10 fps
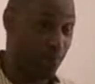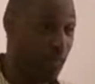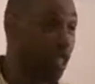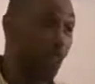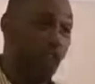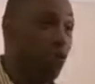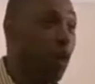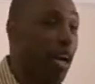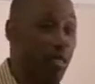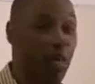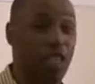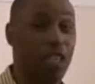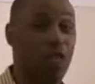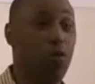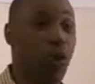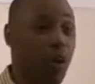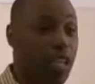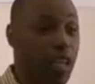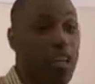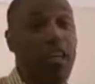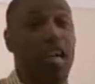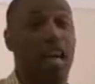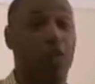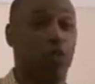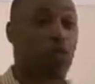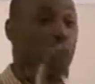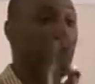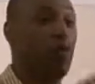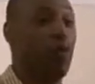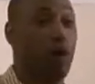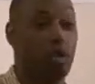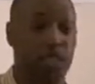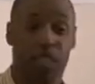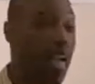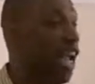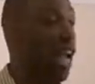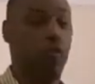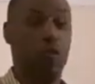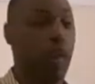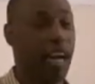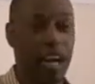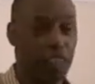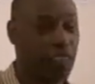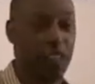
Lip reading: Because nobody's going to let you walk in there and they're going to ask you 3 or 4 questions and you can't answer.